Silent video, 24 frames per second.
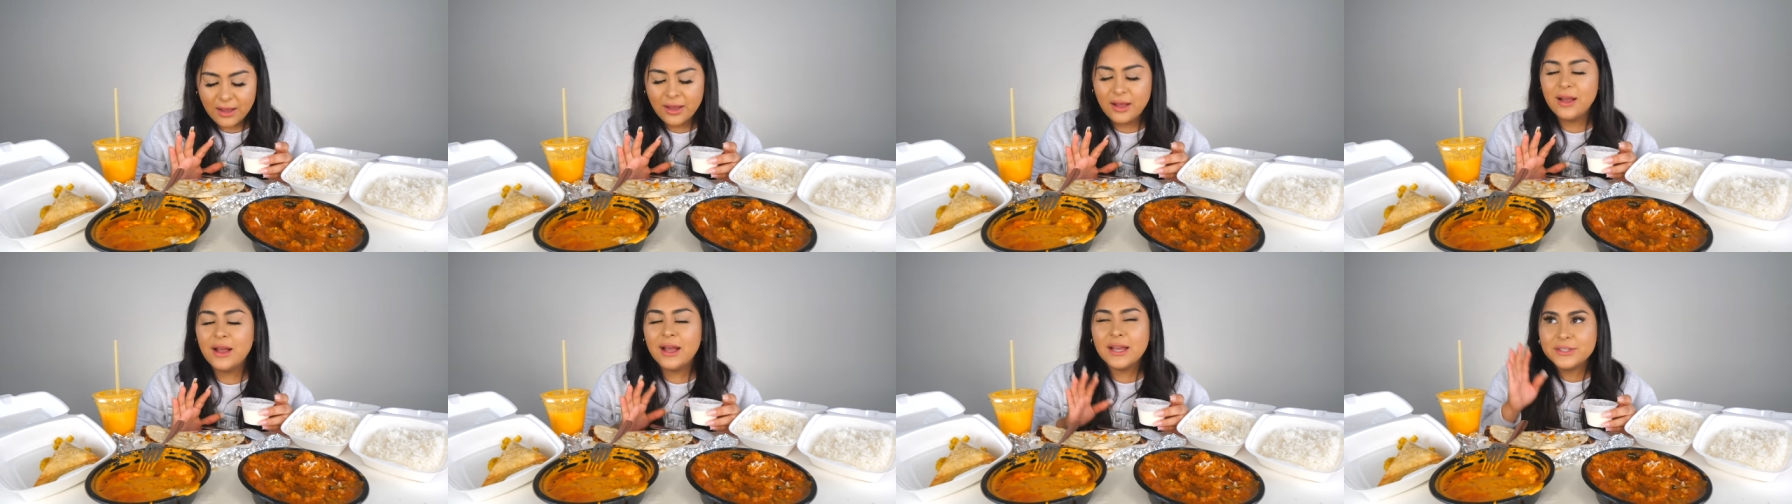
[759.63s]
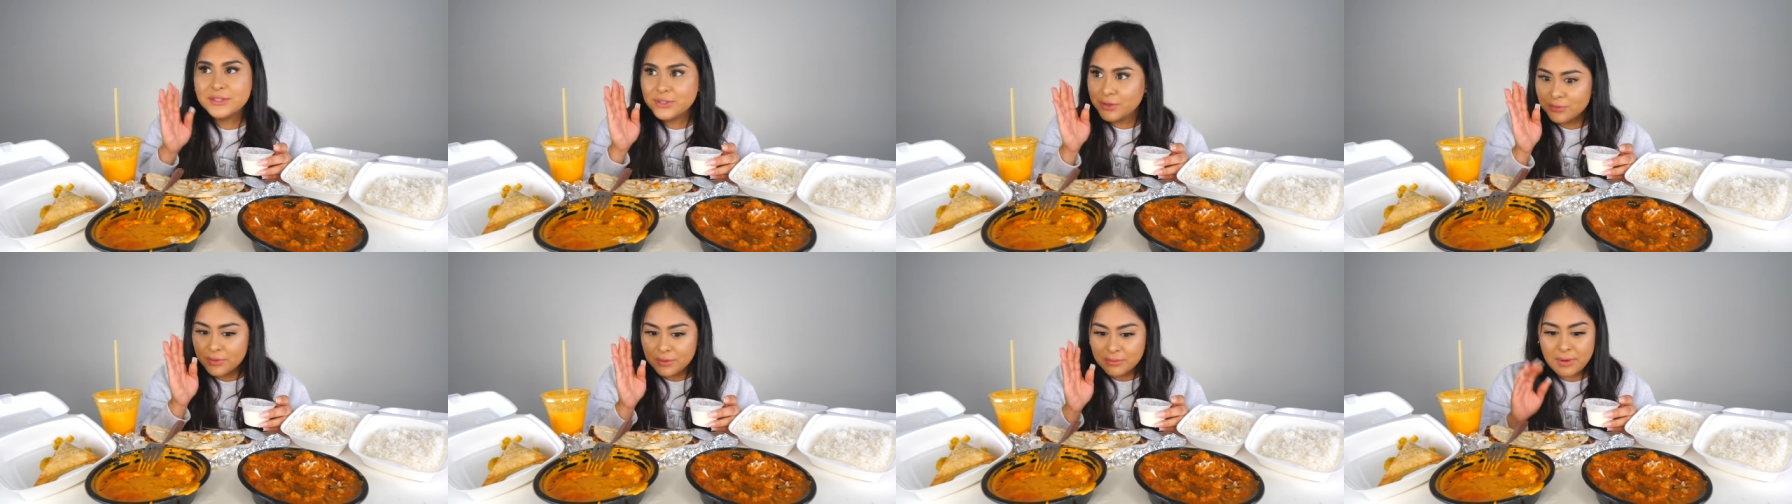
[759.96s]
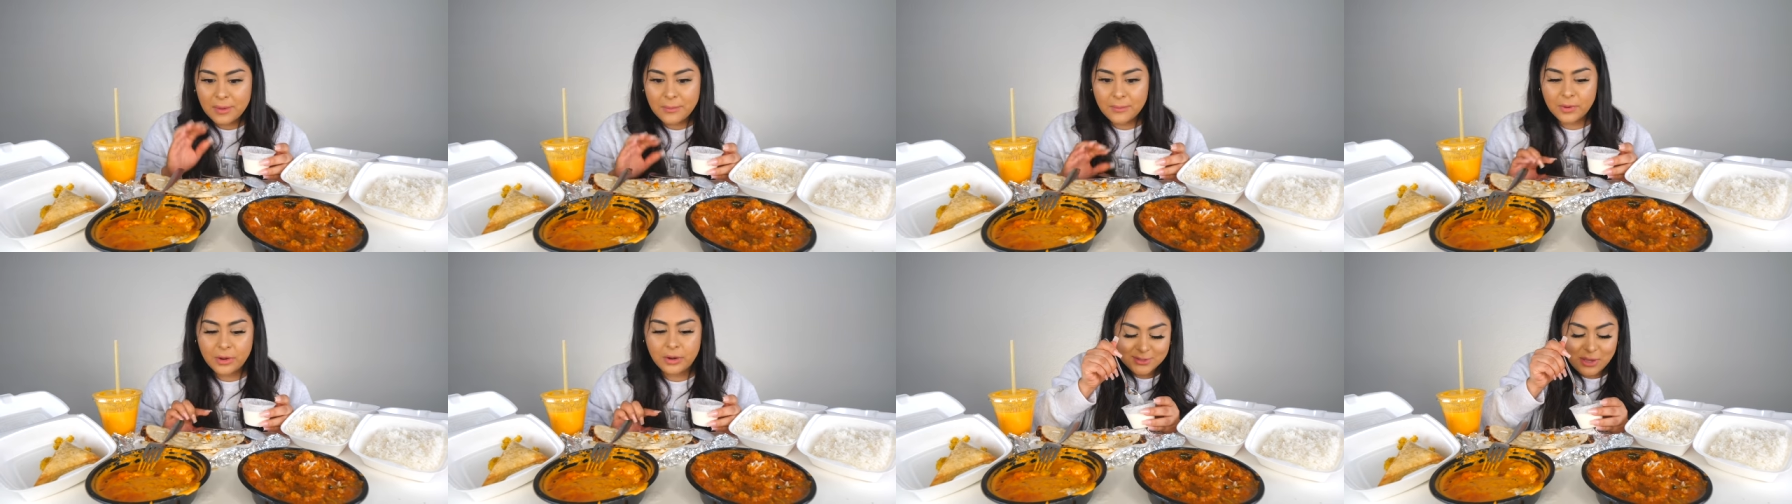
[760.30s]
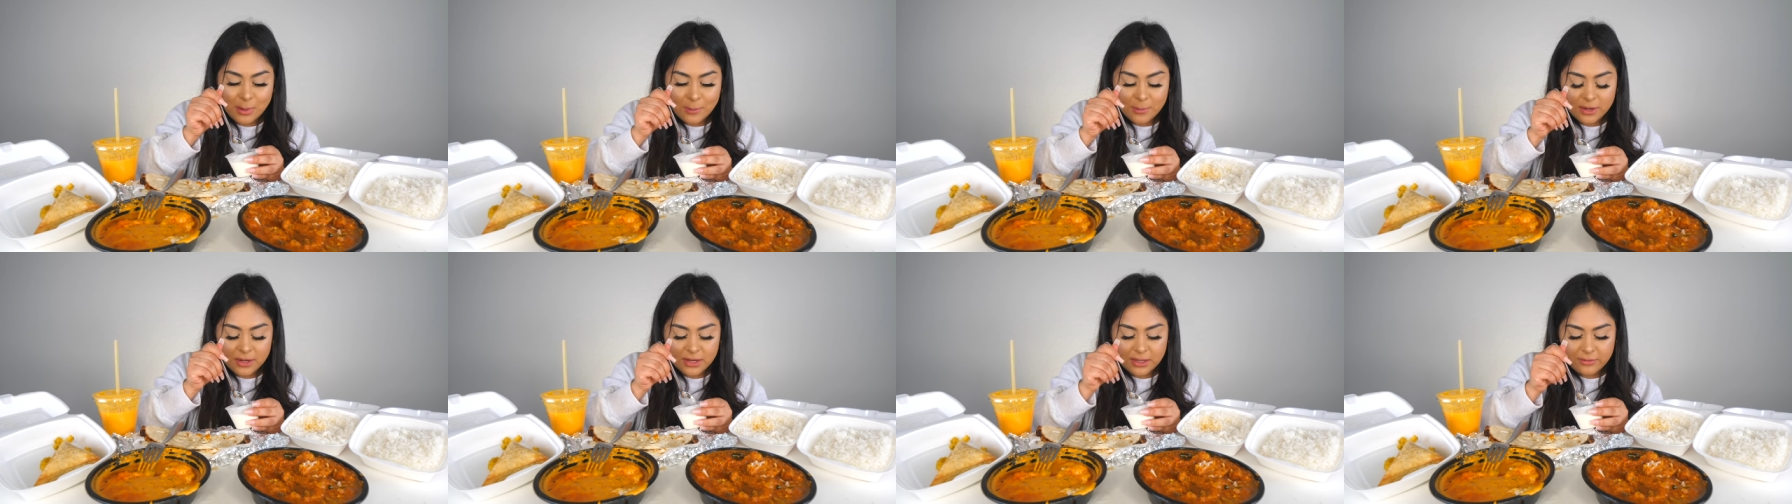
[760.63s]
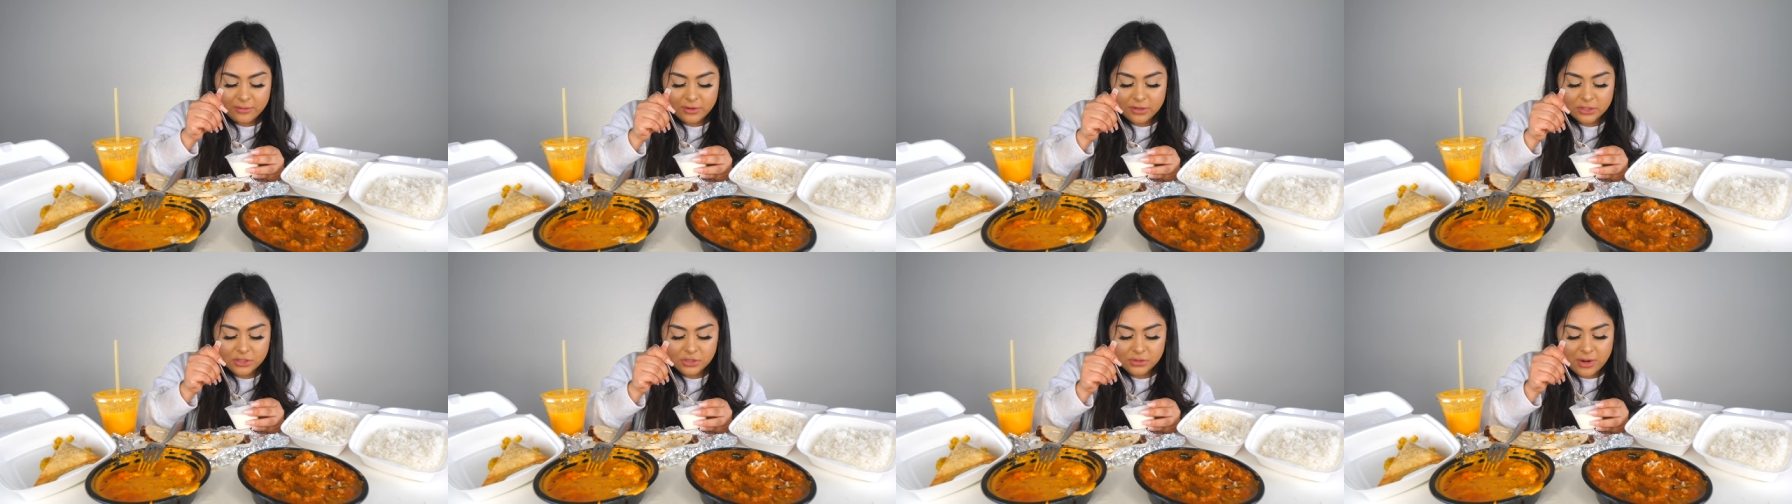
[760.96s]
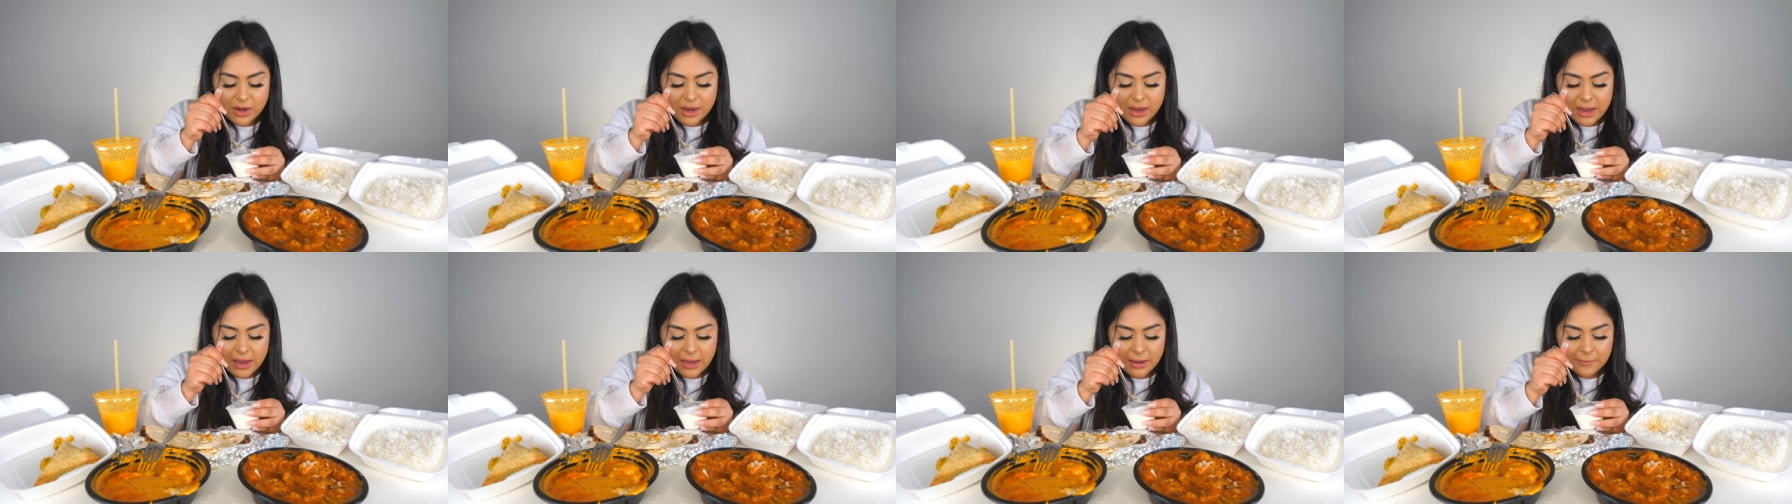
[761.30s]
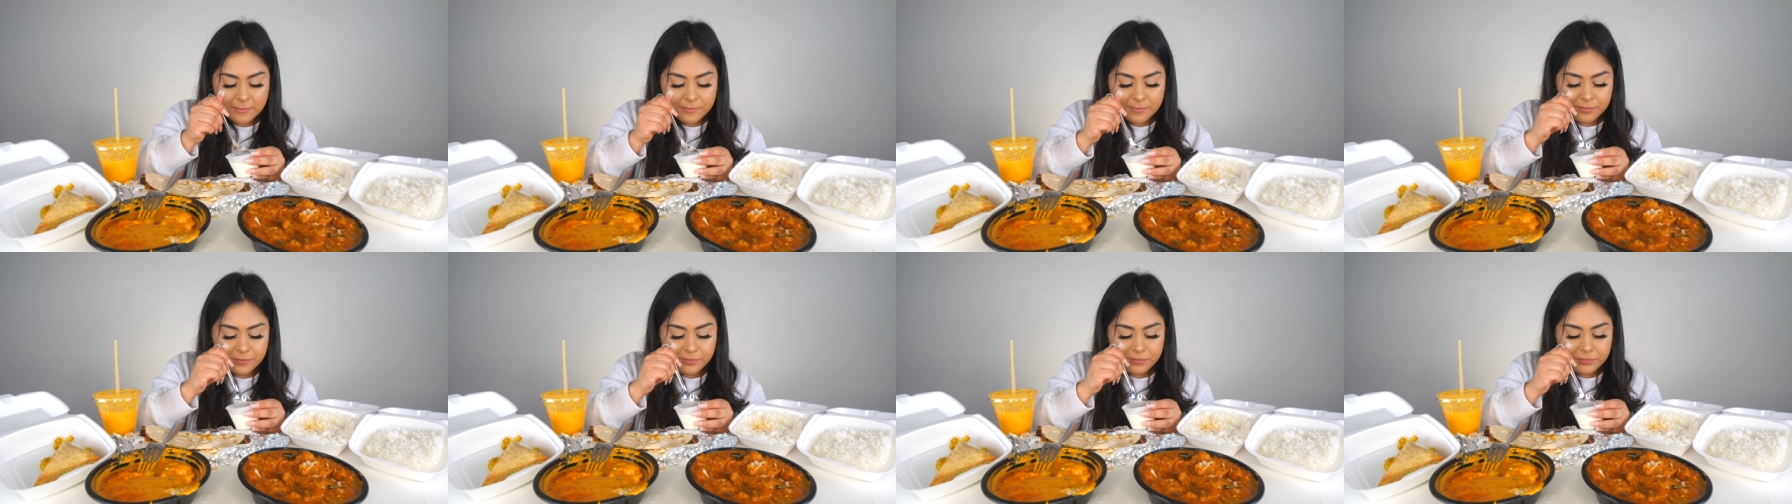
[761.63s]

I don't remember. So I'm gonna give it a try.